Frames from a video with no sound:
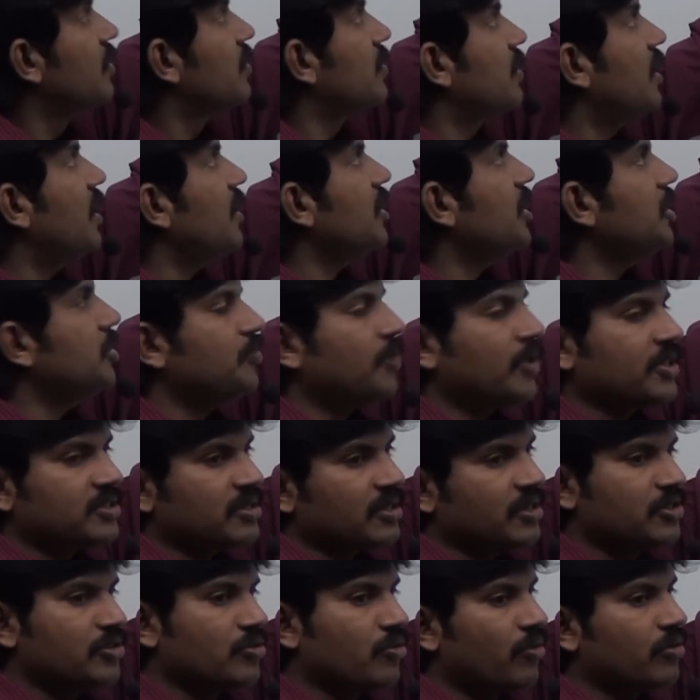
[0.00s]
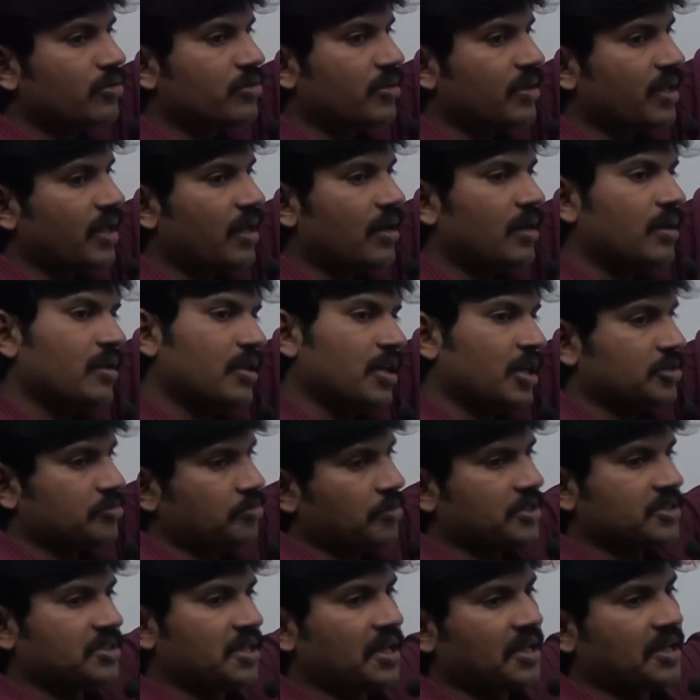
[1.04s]
Then this person is going to tell, yes
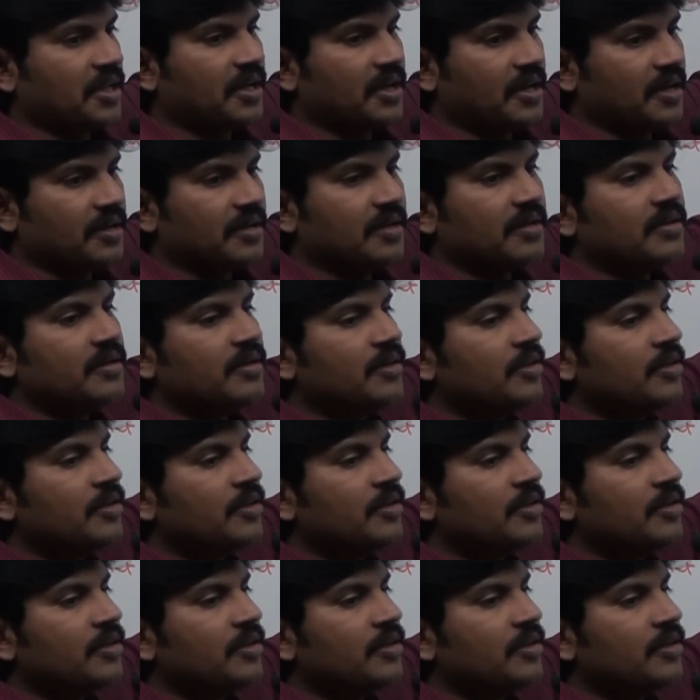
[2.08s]
boss, I can handle.